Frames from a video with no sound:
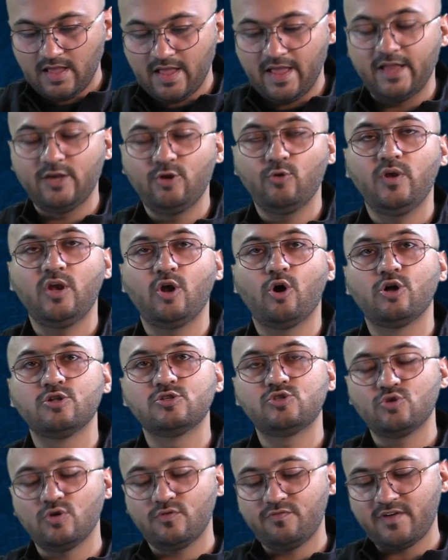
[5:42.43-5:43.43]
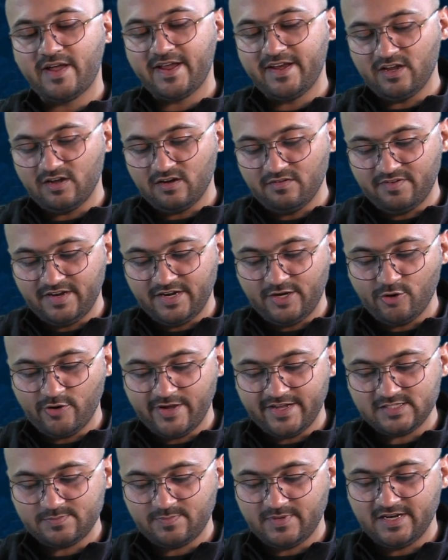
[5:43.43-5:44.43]
And you will also find a video
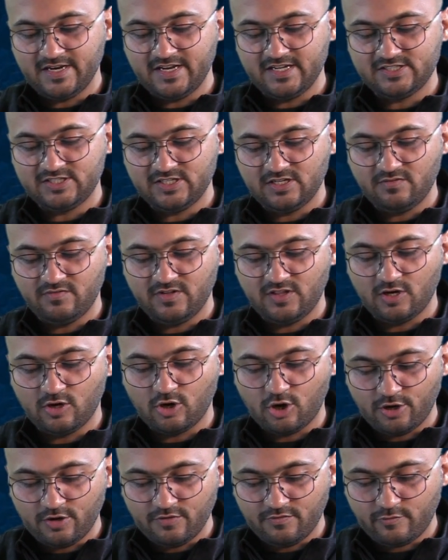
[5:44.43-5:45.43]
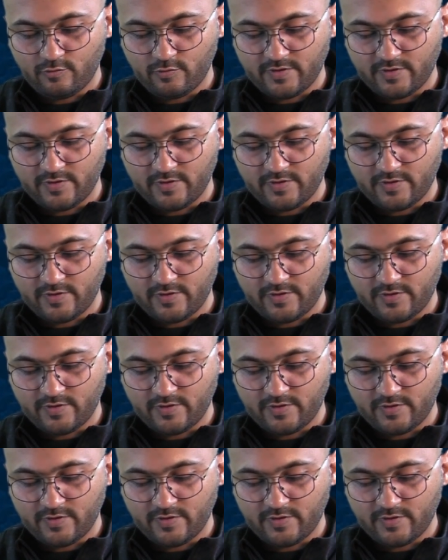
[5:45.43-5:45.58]
explanation with a lot of